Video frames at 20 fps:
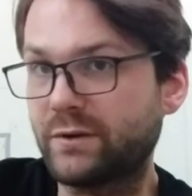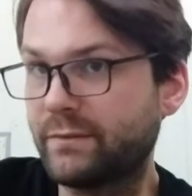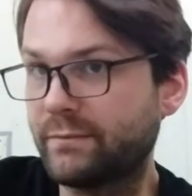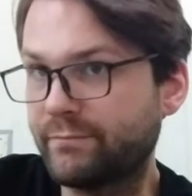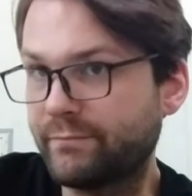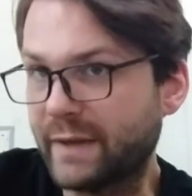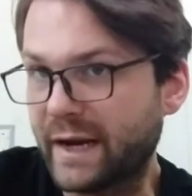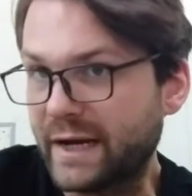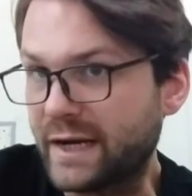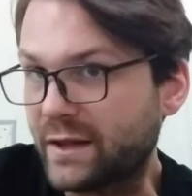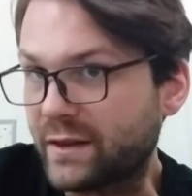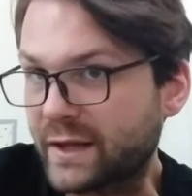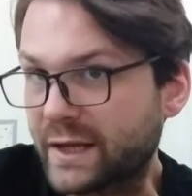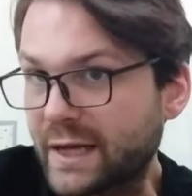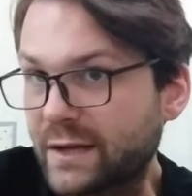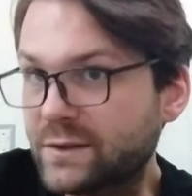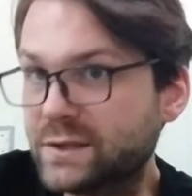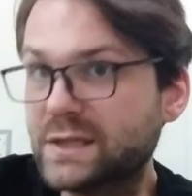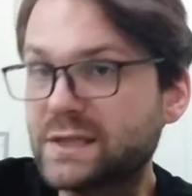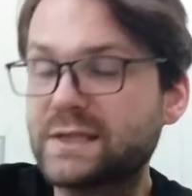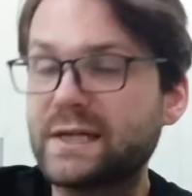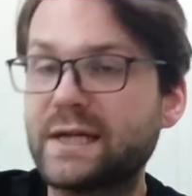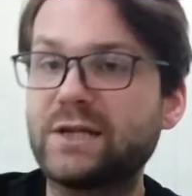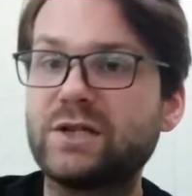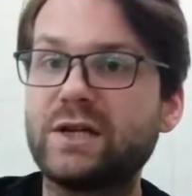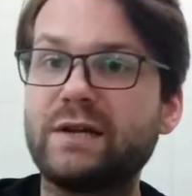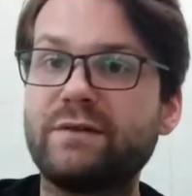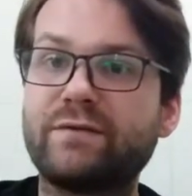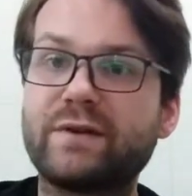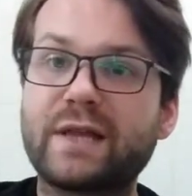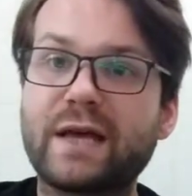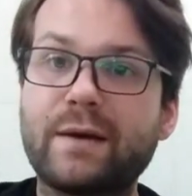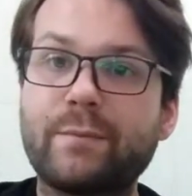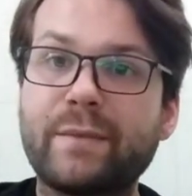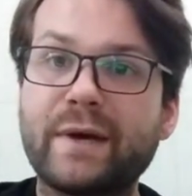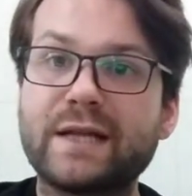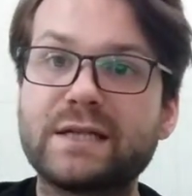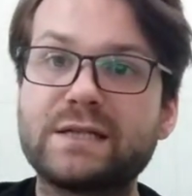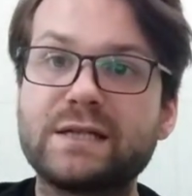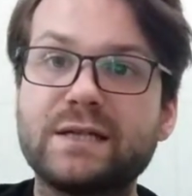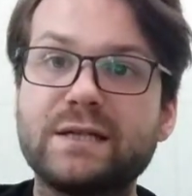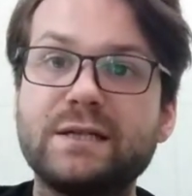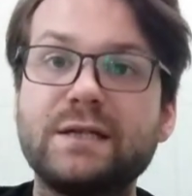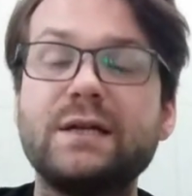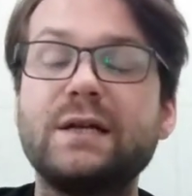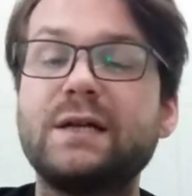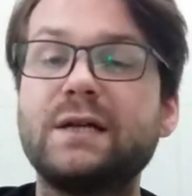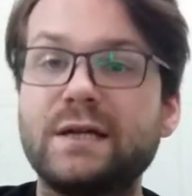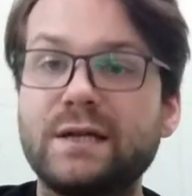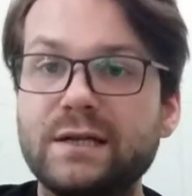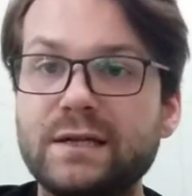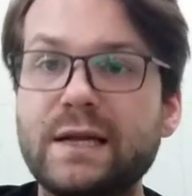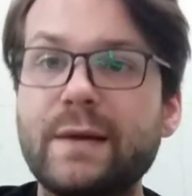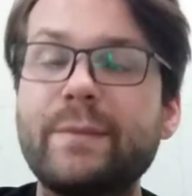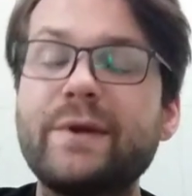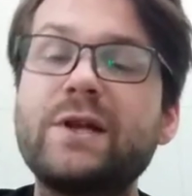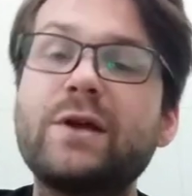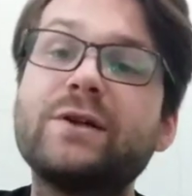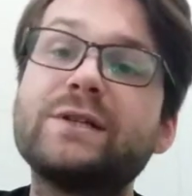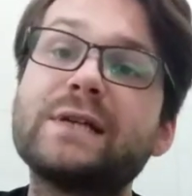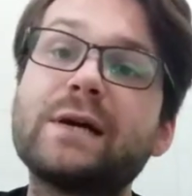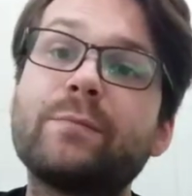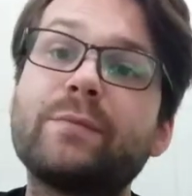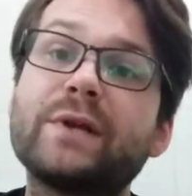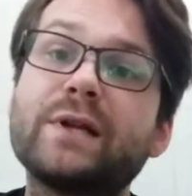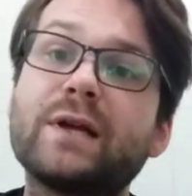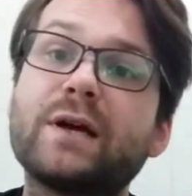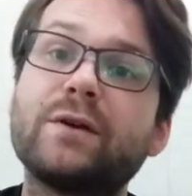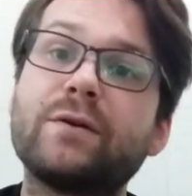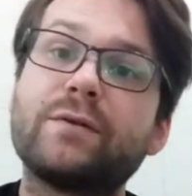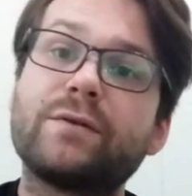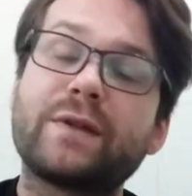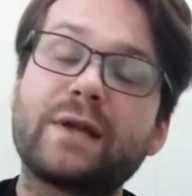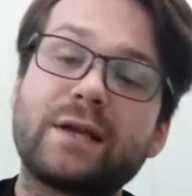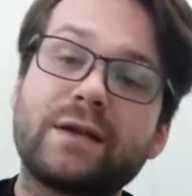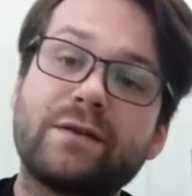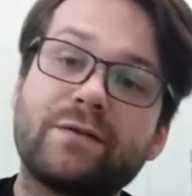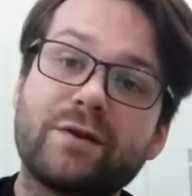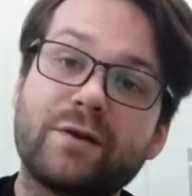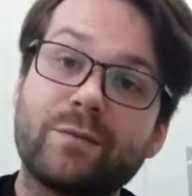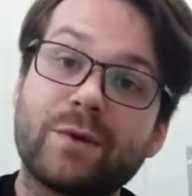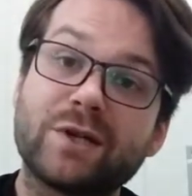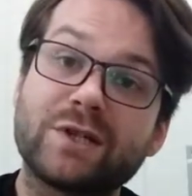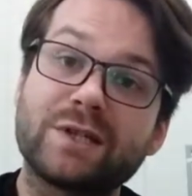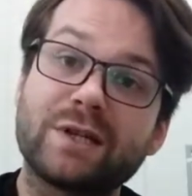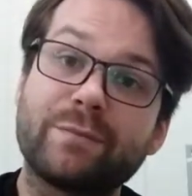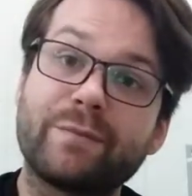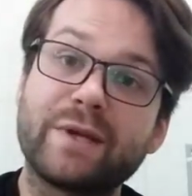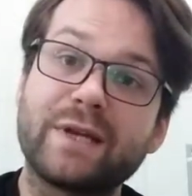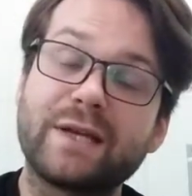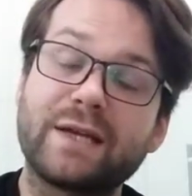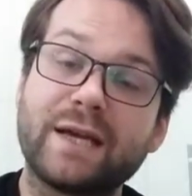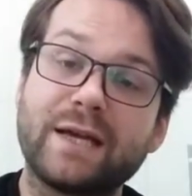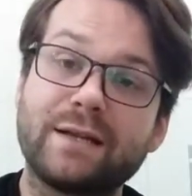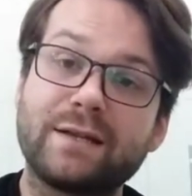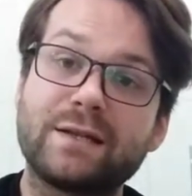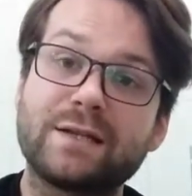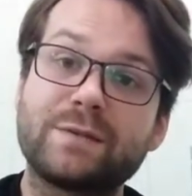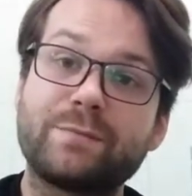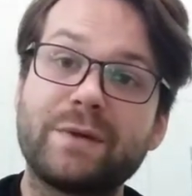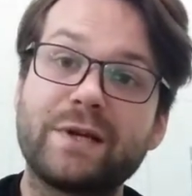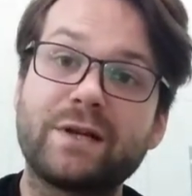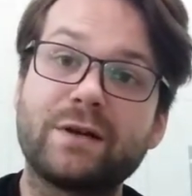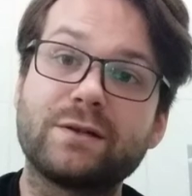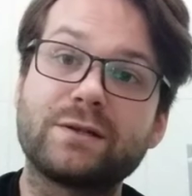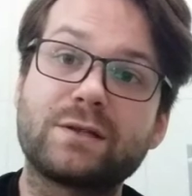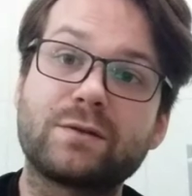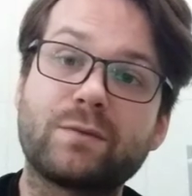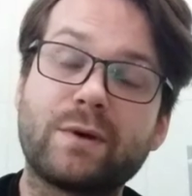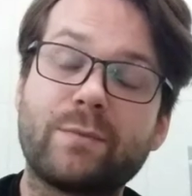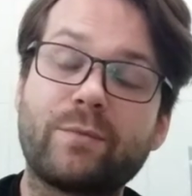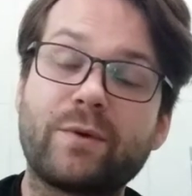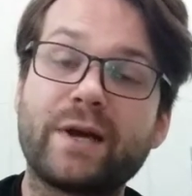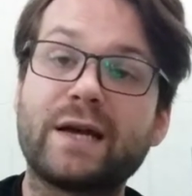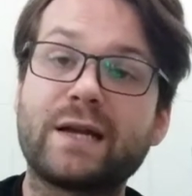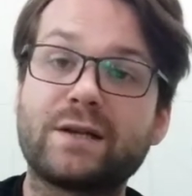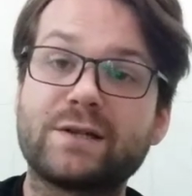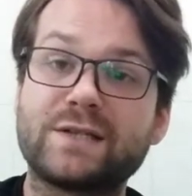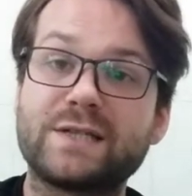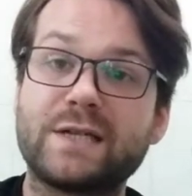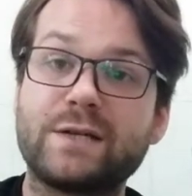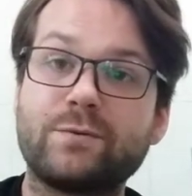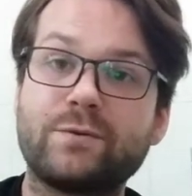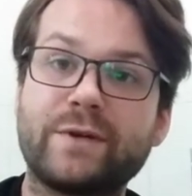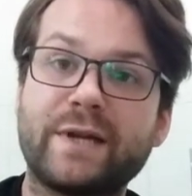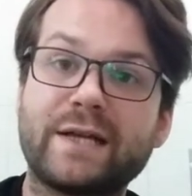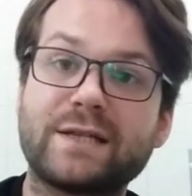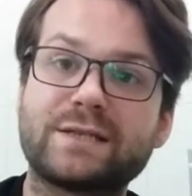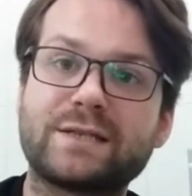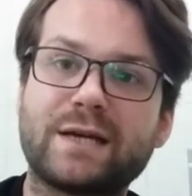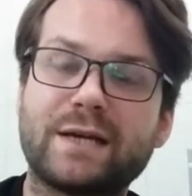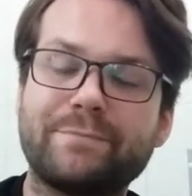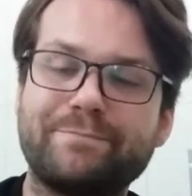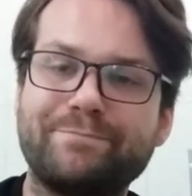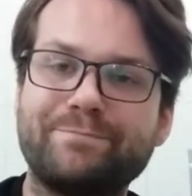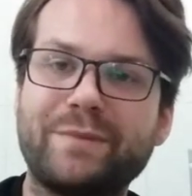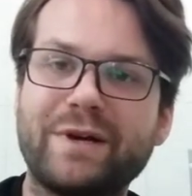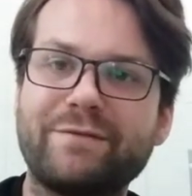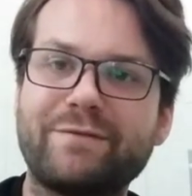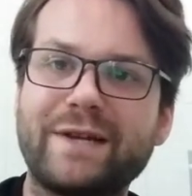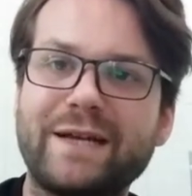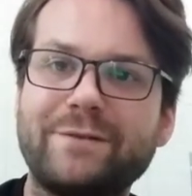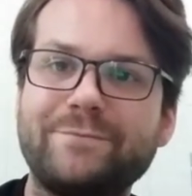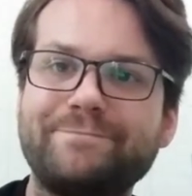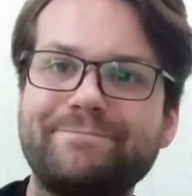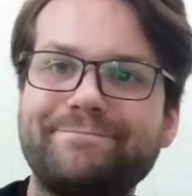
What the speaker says: anything else essentially for that matter? Let me know down below. Thank you very much. I've been Kit. This has been Ghost of the Webway, and I'll see you all next time. Bye for now.